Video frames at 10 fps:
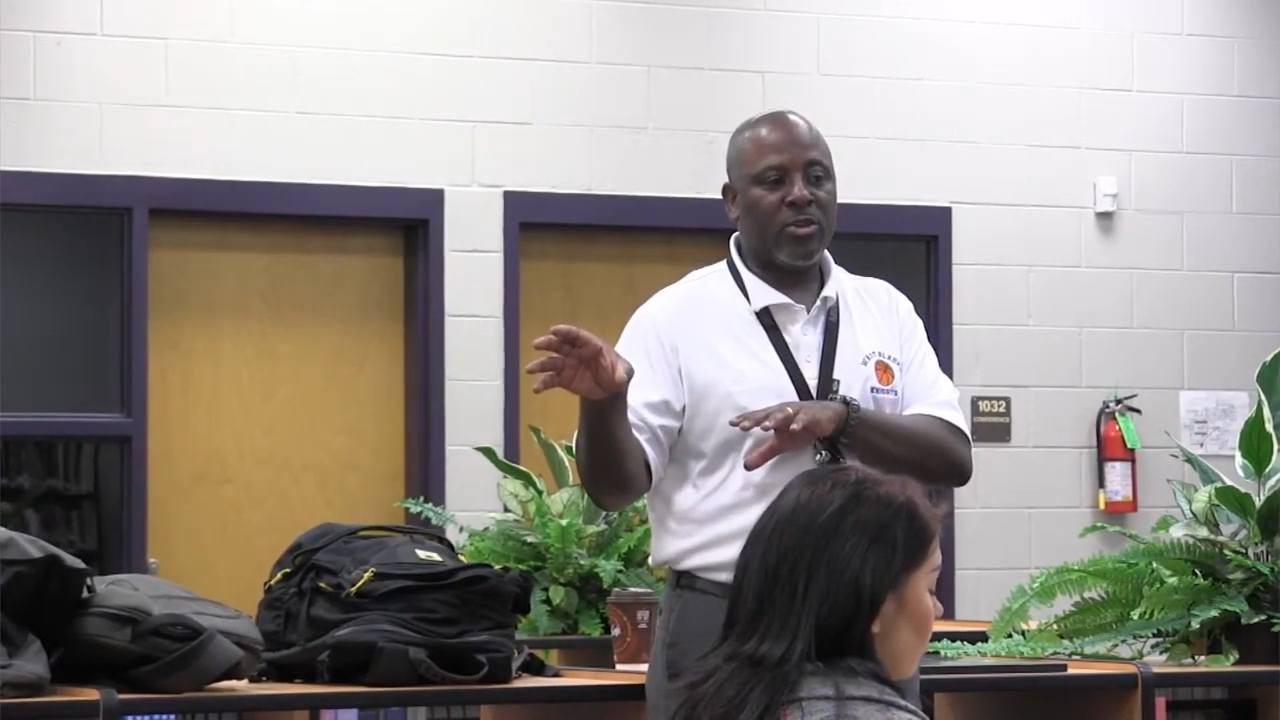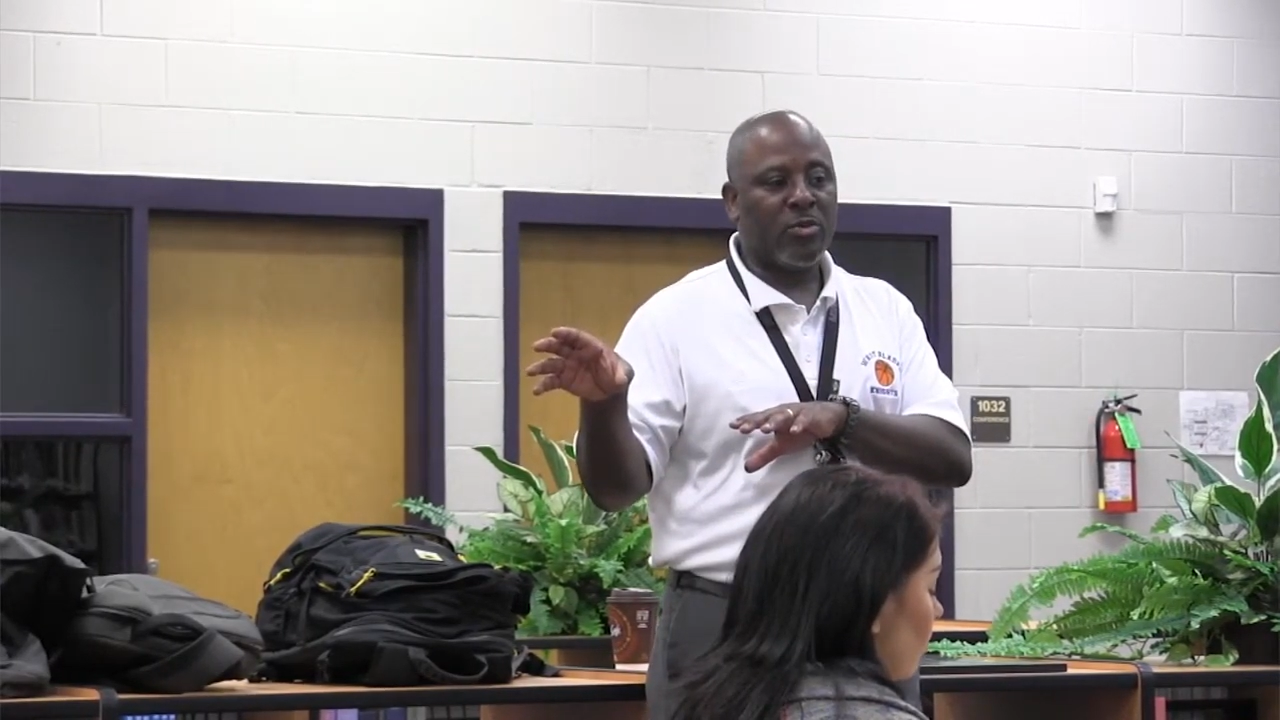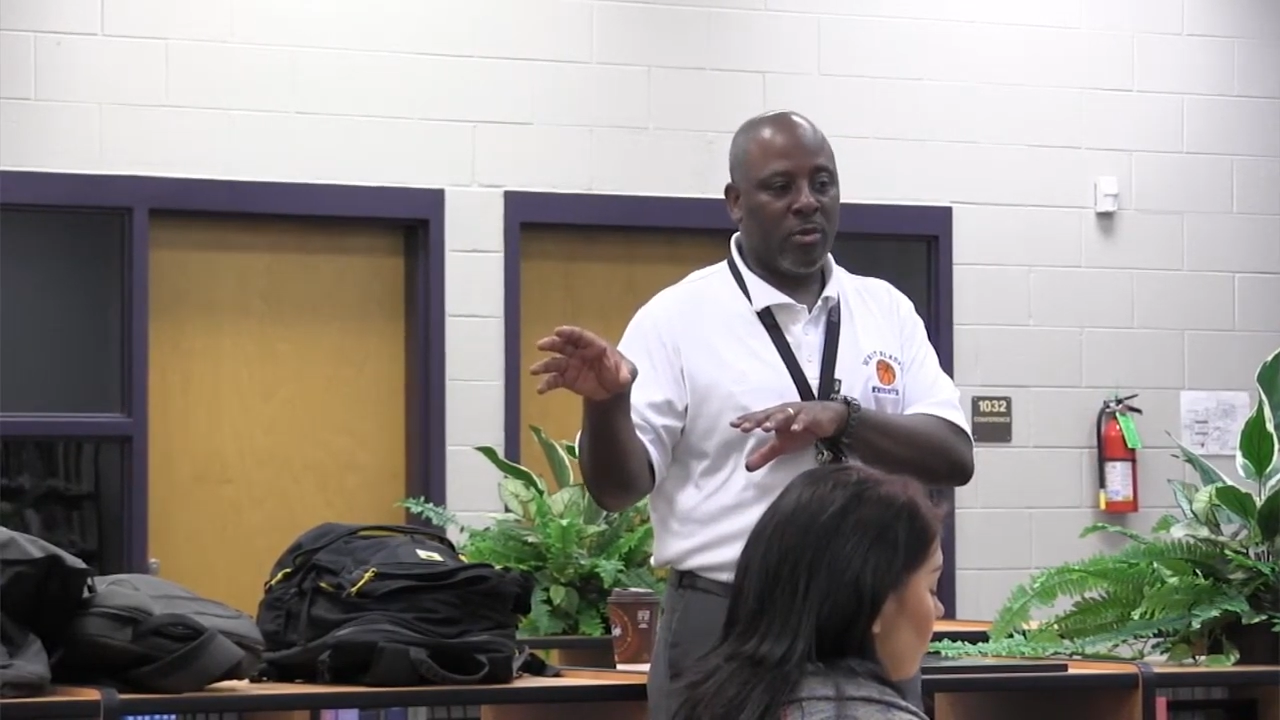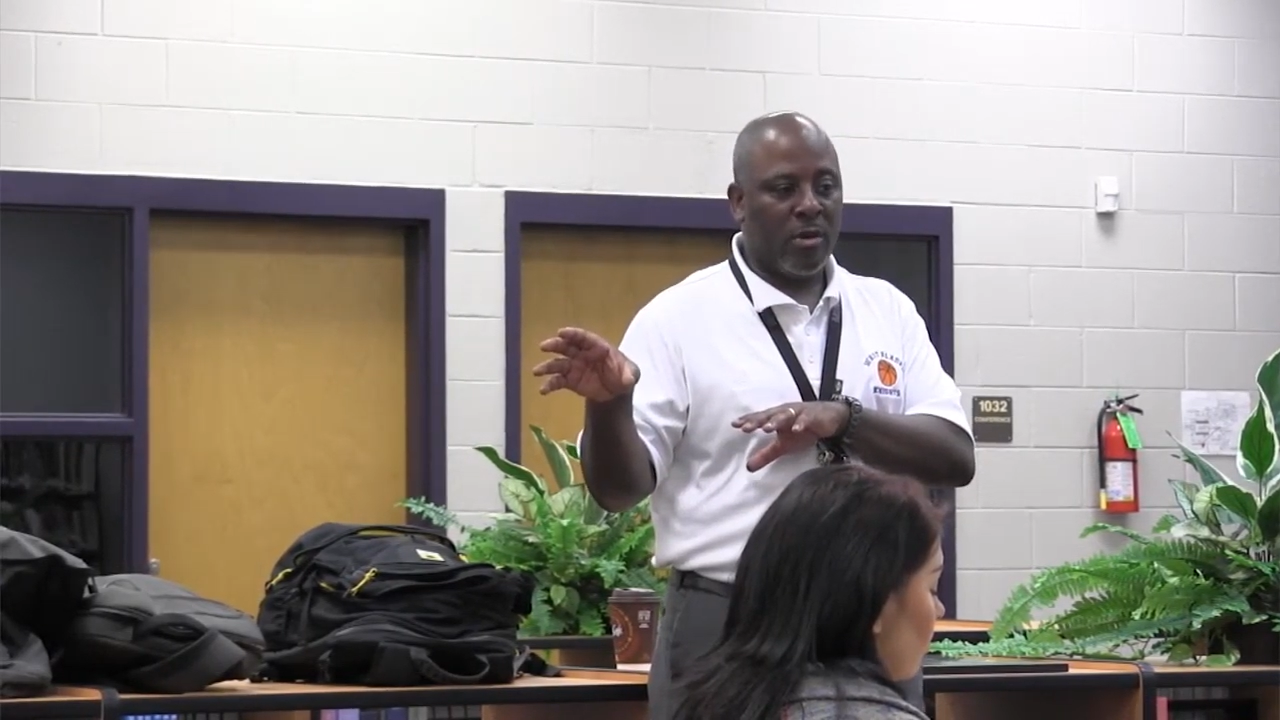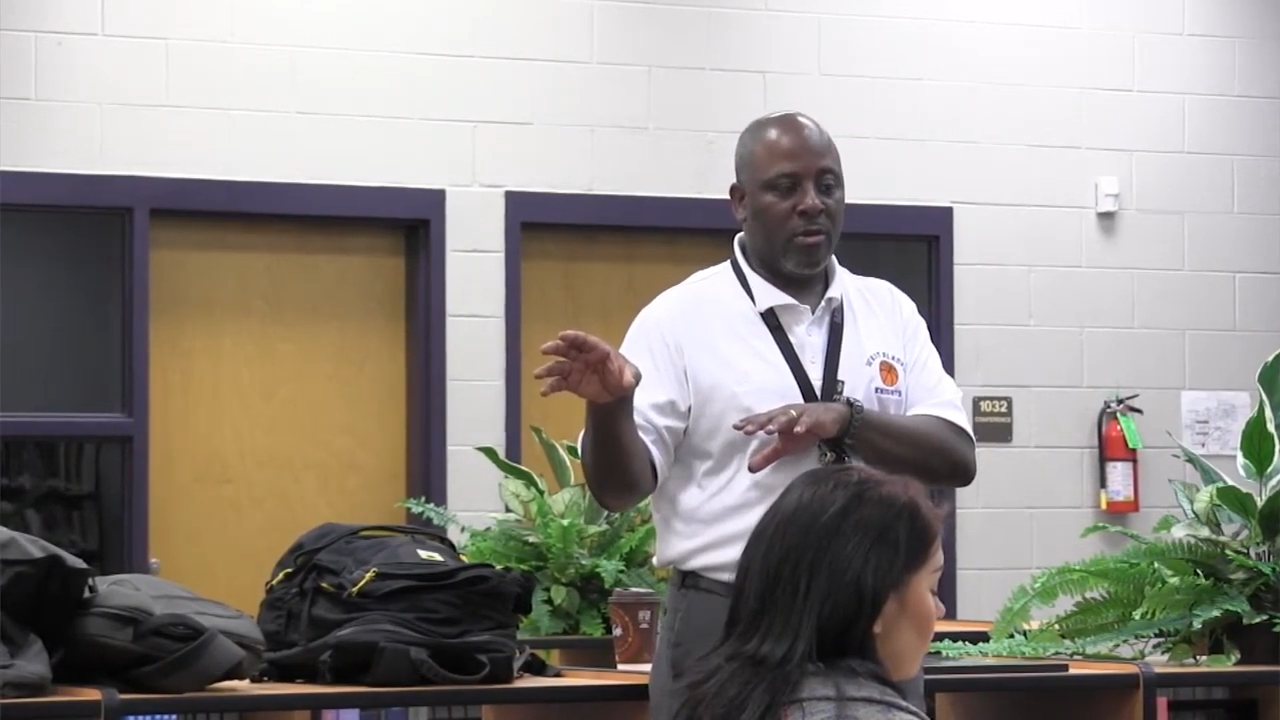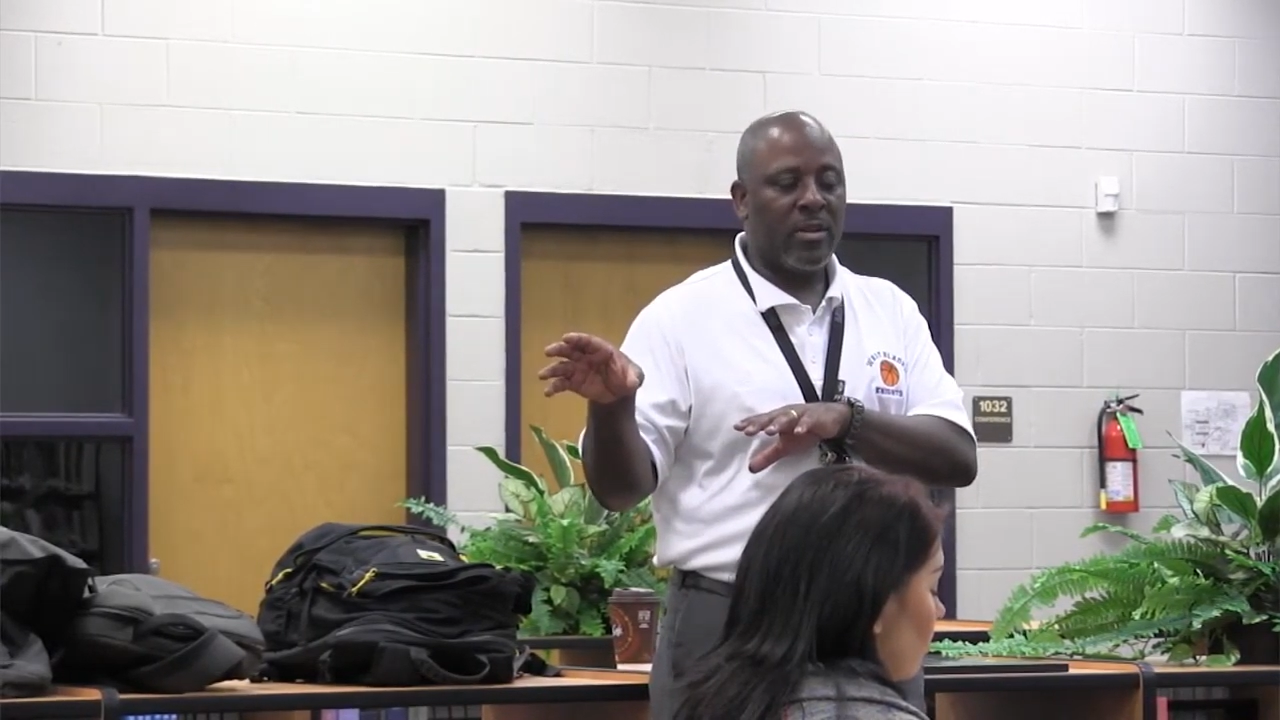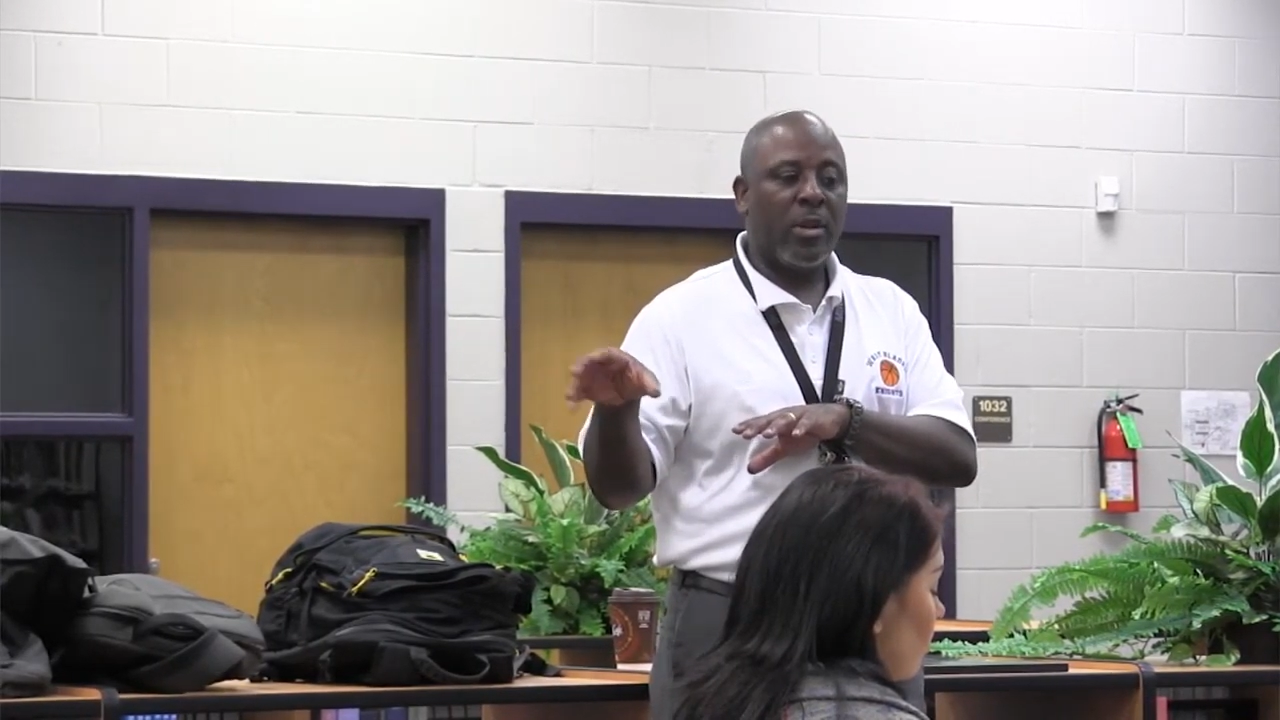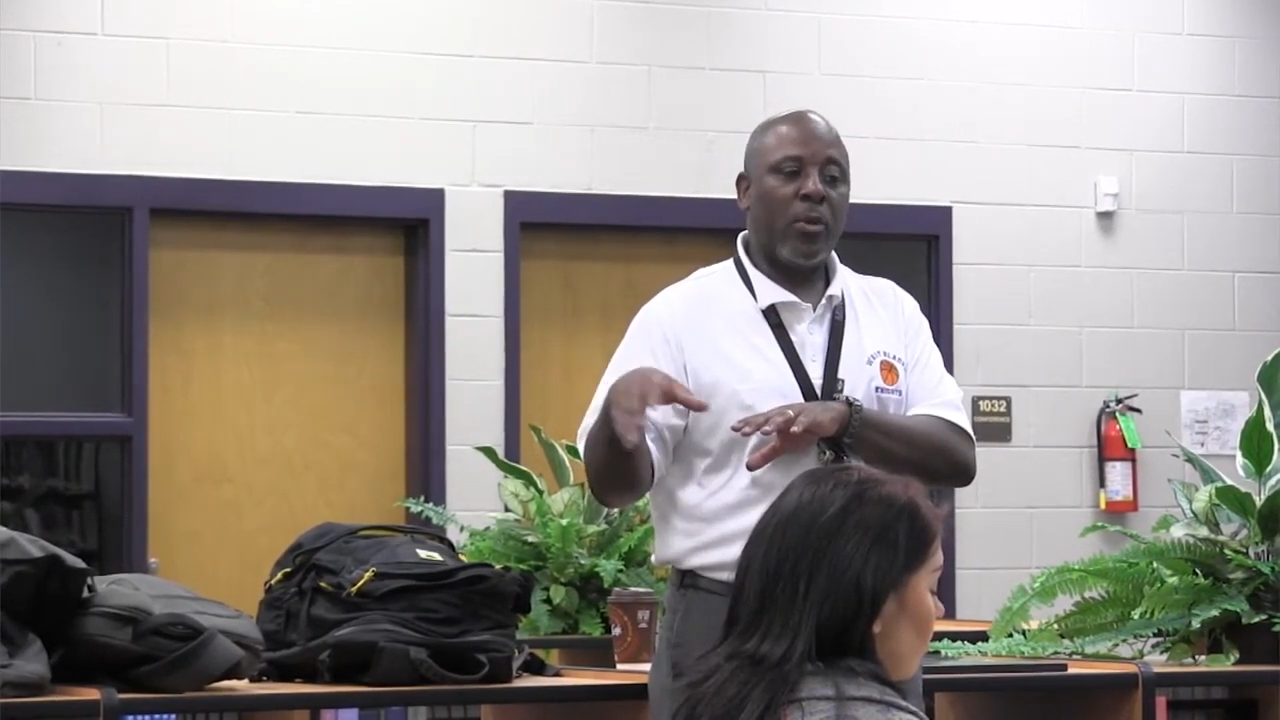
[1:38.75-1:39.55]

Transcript: The concept